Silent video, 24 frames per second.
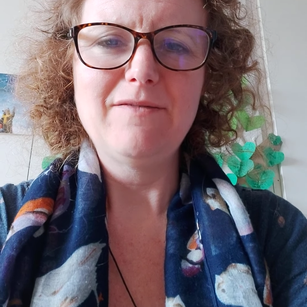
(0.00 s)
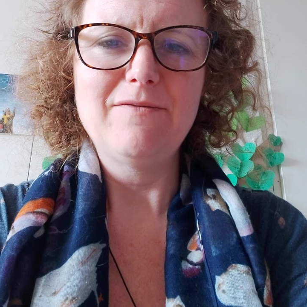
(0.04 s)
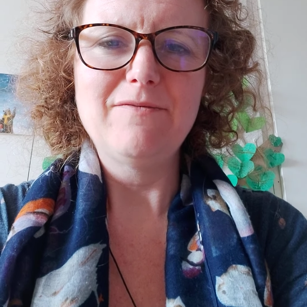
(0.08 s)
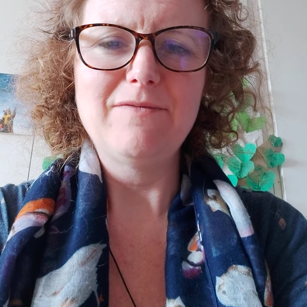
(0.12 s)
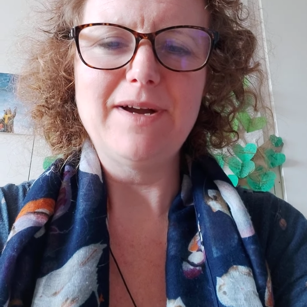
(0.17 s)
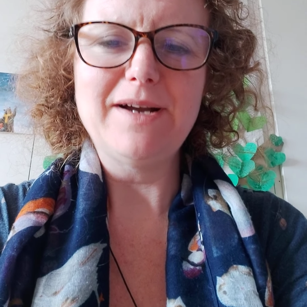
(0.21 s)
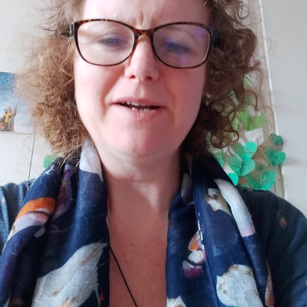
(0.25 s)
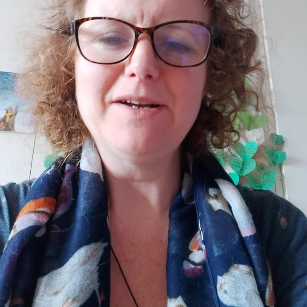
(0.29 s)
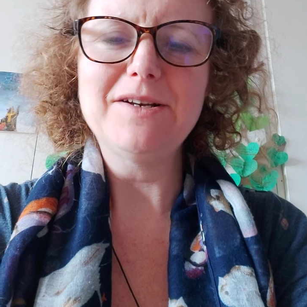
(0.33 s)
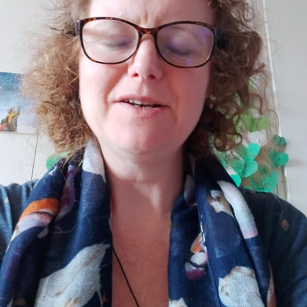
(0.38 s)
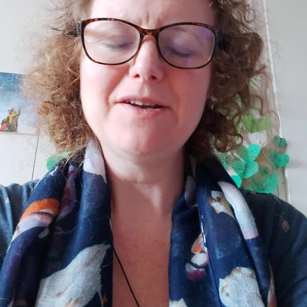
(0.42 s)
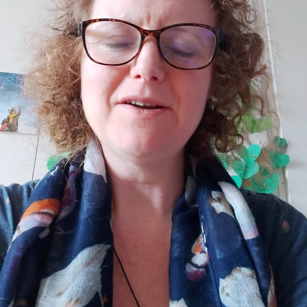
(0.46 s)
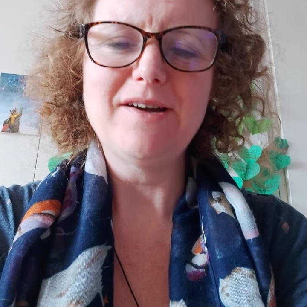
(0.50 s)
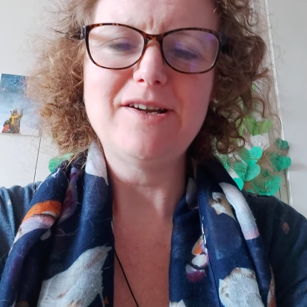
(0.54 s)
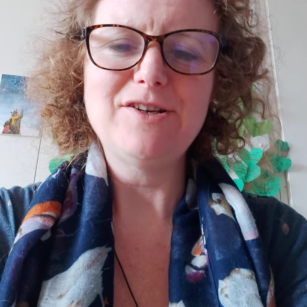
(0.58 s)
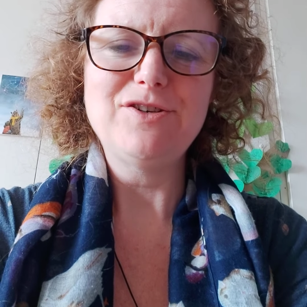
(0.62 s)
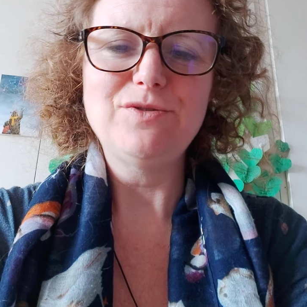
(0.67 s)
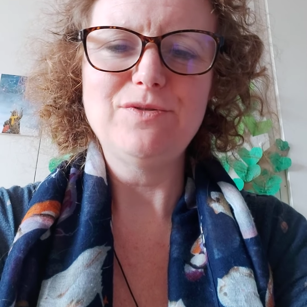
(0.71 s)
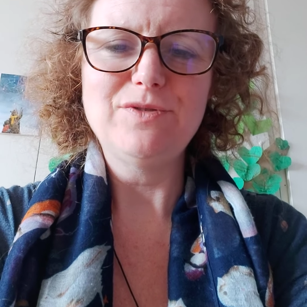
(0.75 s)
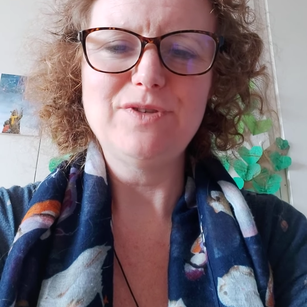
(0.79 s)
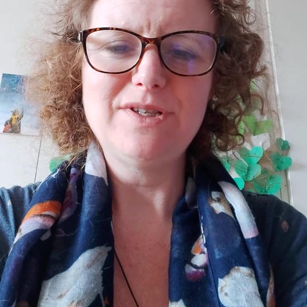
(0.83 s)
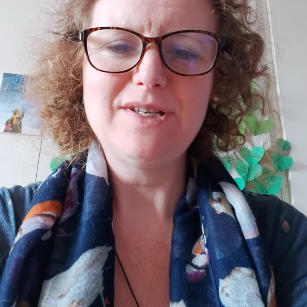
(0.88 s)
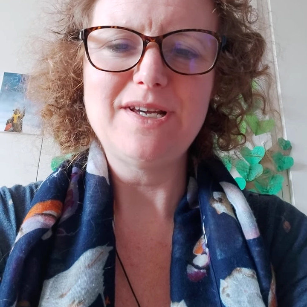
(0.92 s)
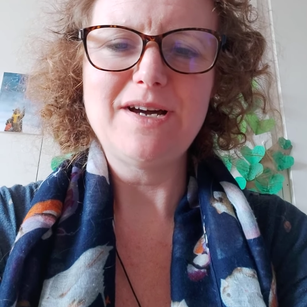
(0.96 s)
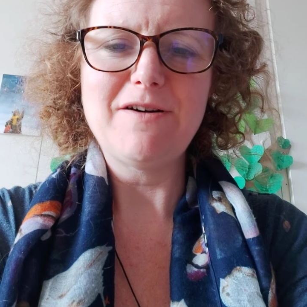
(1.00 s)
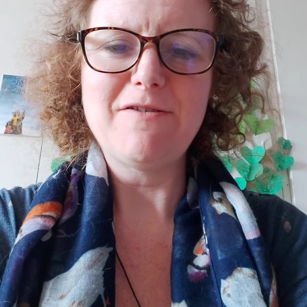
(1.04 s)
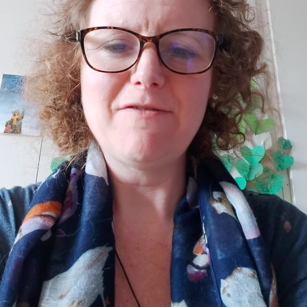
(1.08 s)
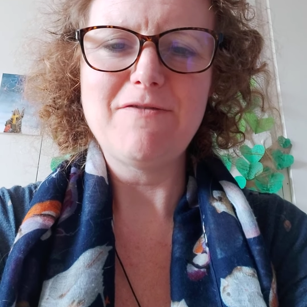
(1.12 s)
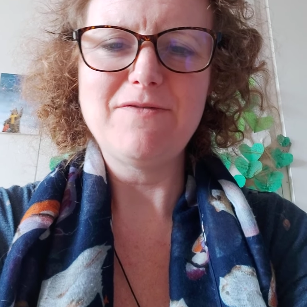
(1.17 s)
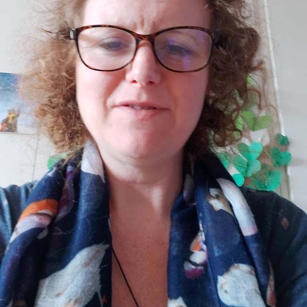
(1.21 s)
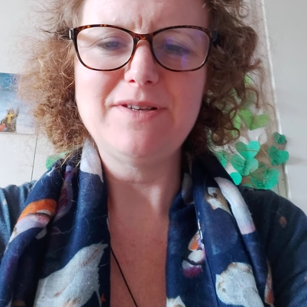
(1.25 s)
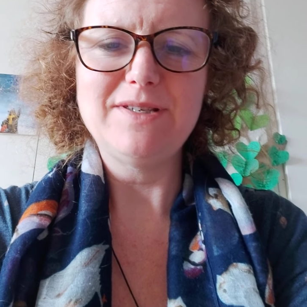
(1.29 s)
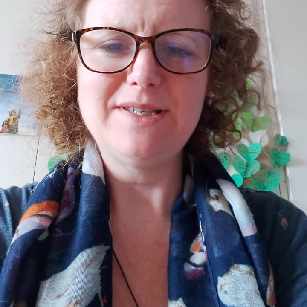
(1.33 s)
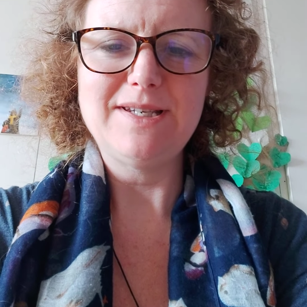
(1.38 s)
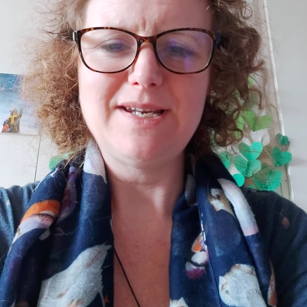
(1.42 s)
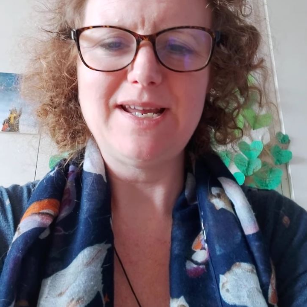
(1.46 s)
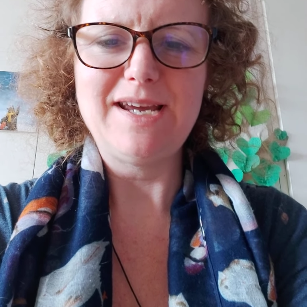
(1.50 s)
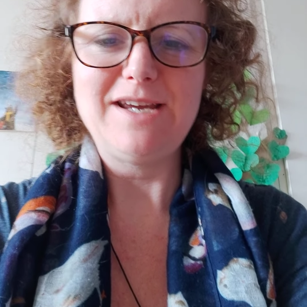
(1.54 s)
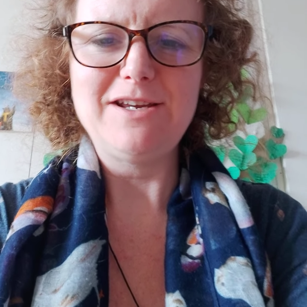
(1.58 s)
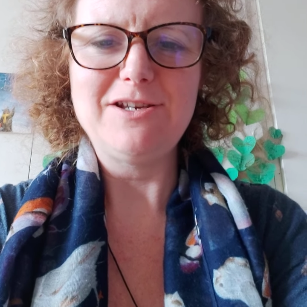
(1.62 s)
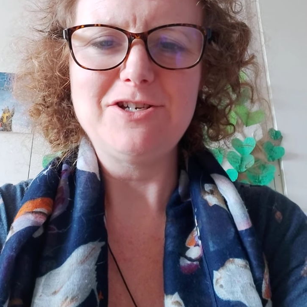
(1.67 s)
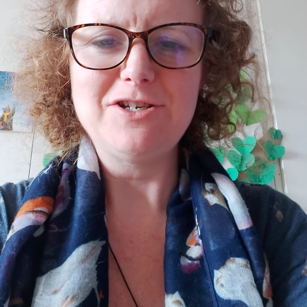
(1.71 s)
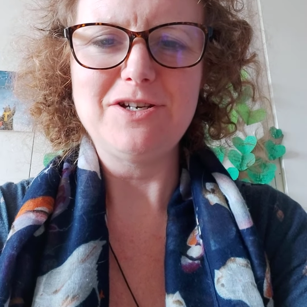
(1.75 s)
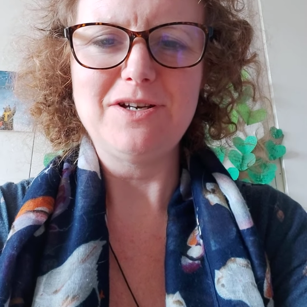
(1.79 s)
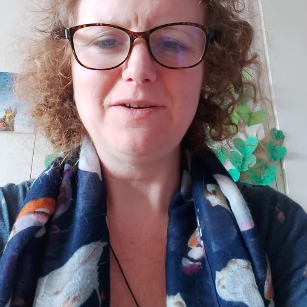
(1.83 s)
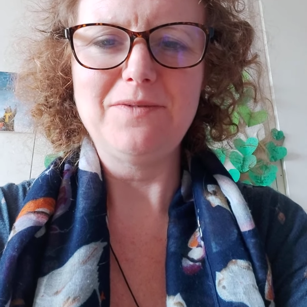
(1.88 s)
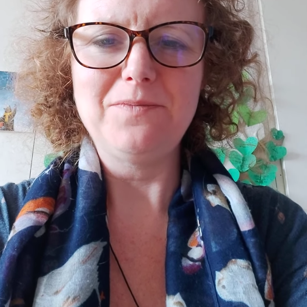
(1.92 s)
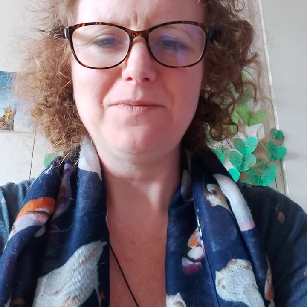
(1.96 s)
recognise yourself as
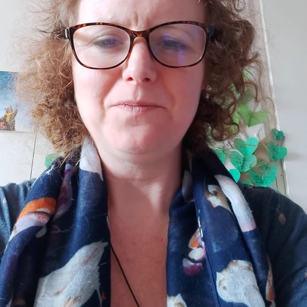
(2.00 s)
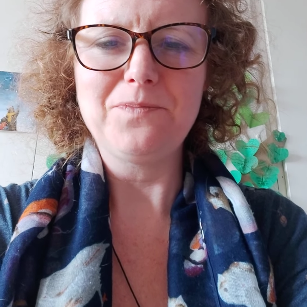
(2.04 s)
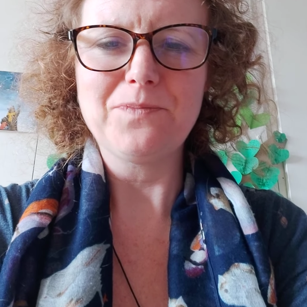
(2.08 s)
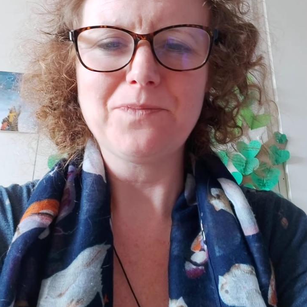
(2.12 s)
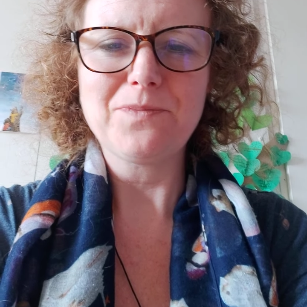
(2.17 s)
nature.